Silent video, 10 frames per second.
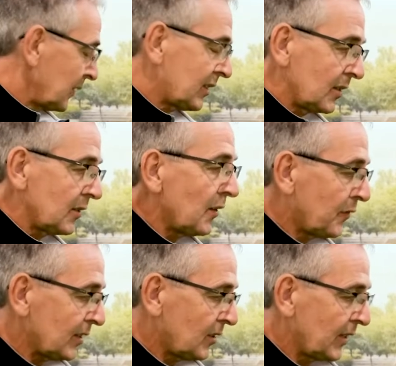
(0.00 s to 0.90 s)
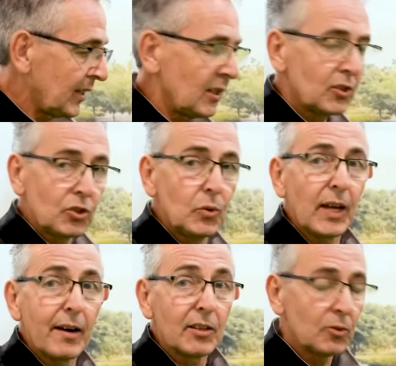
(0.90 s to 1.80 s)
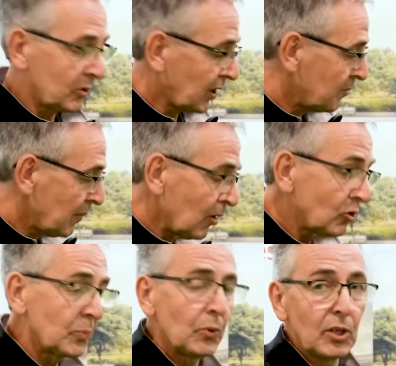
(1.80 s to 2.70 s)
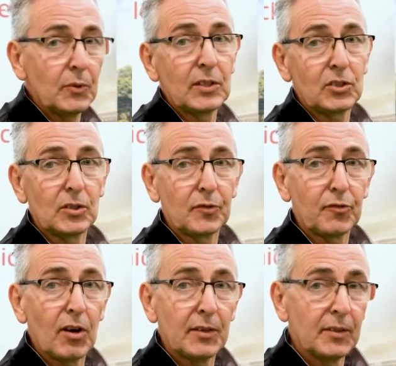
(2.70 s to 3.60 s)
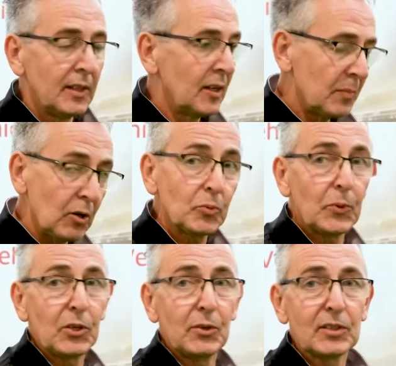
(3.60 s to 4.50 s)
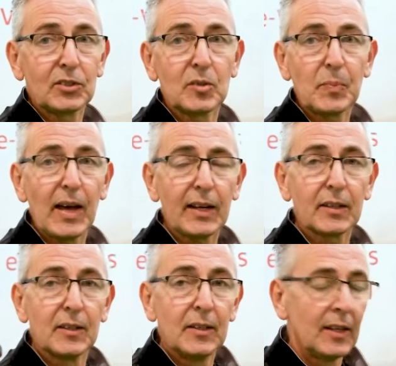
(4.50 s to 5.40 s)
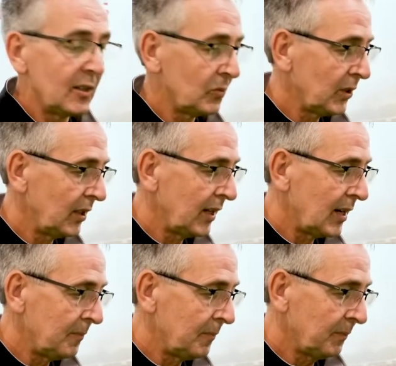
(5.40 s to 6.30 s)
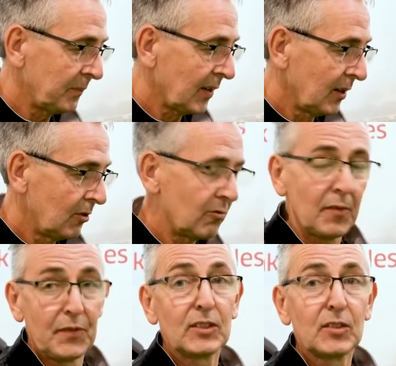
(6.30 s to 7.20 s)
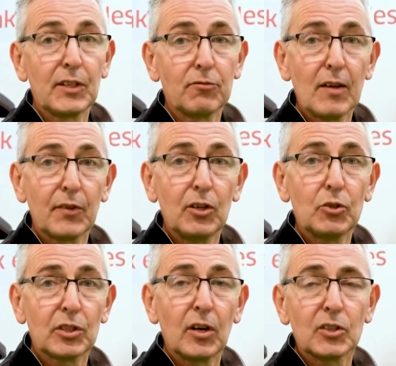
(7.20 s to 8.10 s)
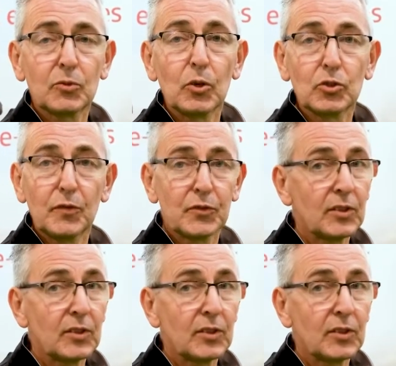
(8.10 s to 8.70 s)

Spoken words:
it's effectively a tool carrier that will take multiple units to the front, multiple units to the back, and will effectively revolutionise what's often